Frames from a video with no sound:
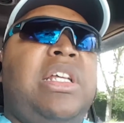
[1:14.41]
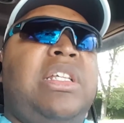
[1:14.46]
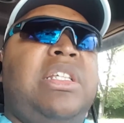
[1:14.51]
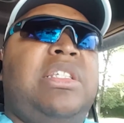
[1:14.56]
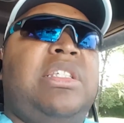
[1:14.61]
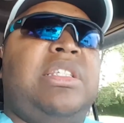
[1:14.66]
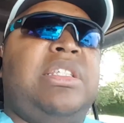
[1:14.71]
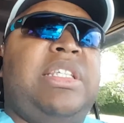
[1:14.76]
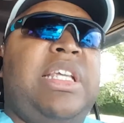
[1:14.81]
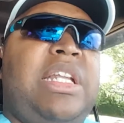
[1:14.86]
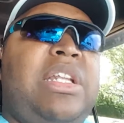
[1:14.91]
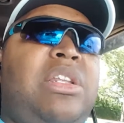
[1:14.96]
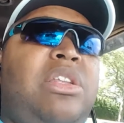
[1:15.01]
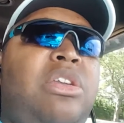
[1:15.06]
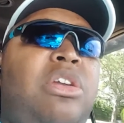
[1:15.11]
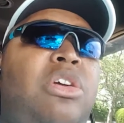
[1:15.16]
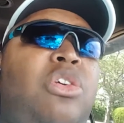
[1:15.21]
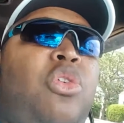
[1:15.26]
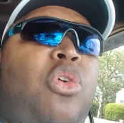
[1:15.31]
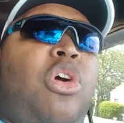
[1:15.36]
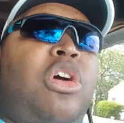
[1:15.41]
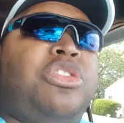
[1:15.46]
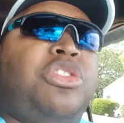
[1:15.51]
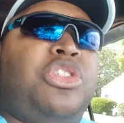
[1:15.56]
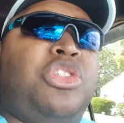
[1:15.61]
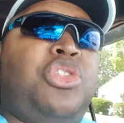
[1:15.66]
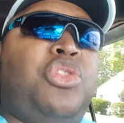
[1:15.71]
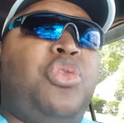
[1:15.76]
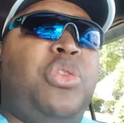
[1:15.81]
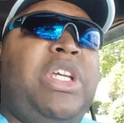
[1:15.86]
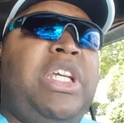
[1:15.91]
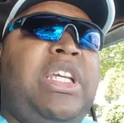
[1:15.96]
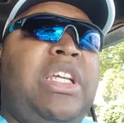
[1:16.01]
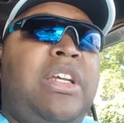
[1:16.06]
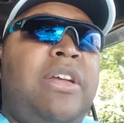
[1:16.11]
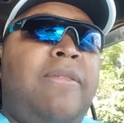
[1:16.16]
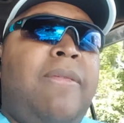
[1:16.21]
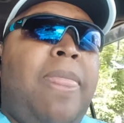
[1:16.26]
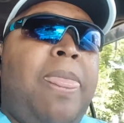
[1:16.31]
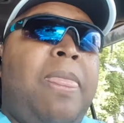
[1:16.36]
sitting across the street
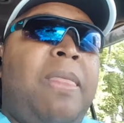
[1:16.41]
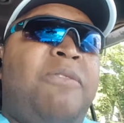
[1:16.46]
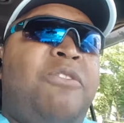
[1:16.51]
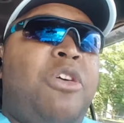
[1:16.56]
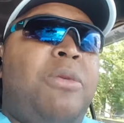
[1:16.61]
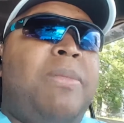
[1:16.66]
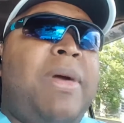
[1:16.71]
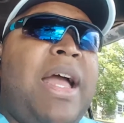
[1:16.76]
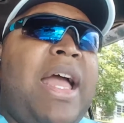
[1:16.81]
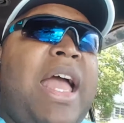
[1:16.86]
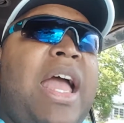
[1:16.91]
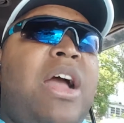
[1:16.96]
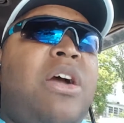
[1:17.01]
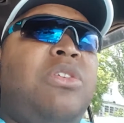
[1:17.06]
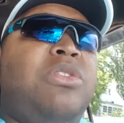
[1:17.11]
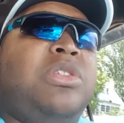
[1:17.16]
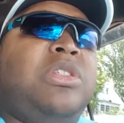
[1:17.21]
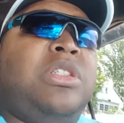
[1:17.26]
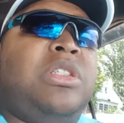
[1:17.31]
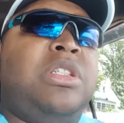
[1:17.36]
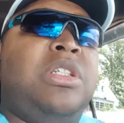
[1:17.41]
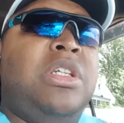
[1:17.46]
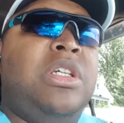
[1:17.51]
from my house